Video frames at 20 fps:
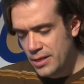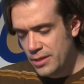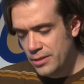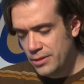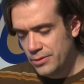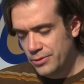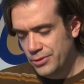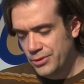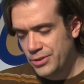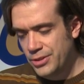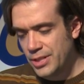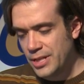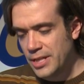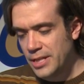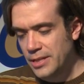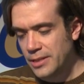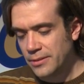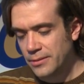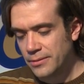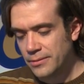you'll
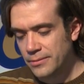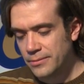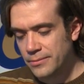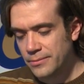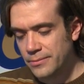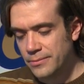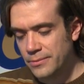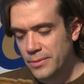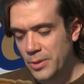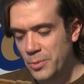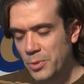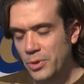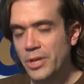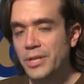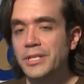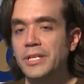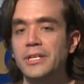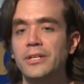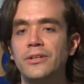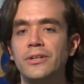see people
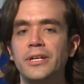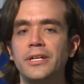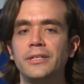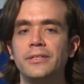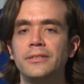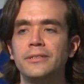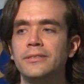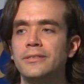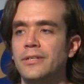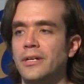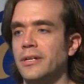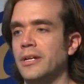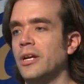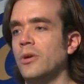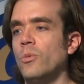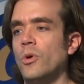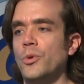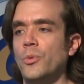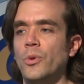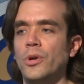on the internet
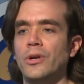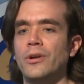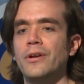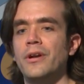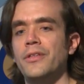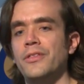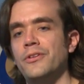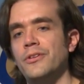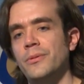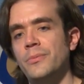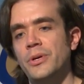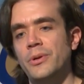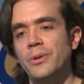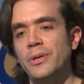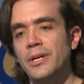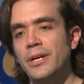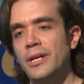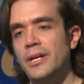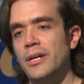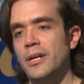talking one way or another about
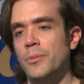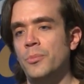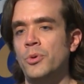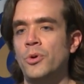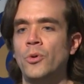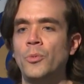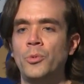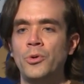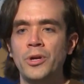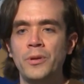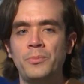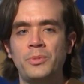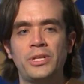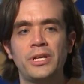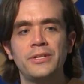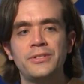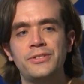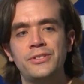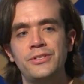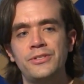appropriate
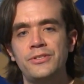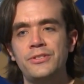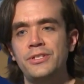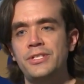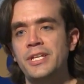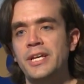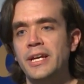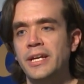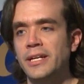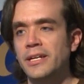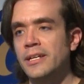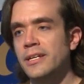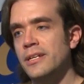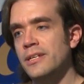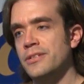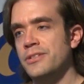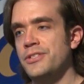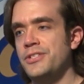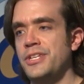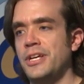places to take
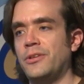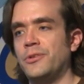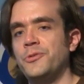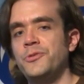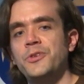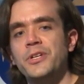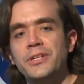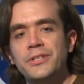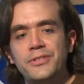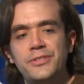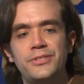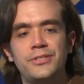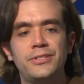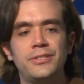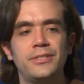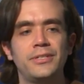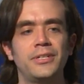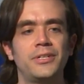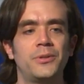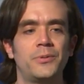selfies.
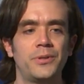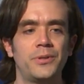You know,